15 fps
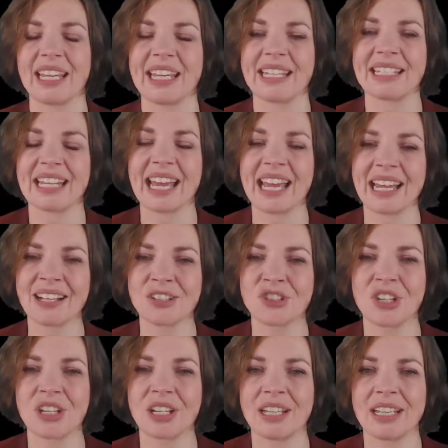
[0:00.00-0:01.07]
it
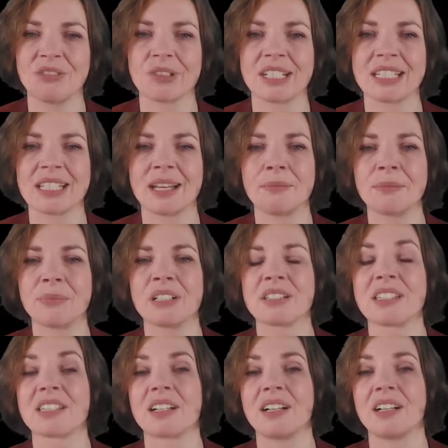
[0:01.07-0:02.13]
actually
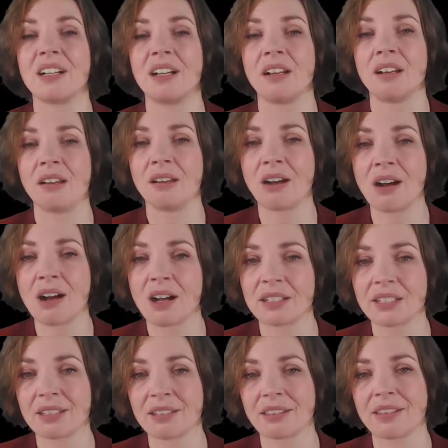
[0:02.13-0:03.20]
resembles a
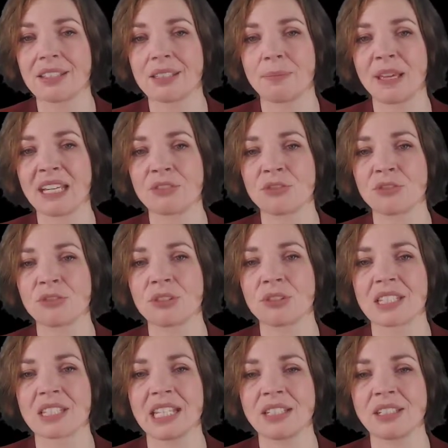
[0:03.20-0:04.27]
lot the spectral
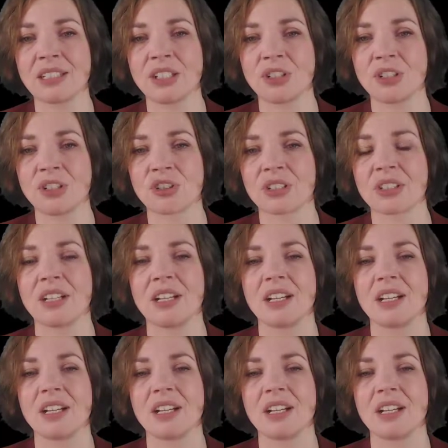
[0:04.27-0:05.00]
signature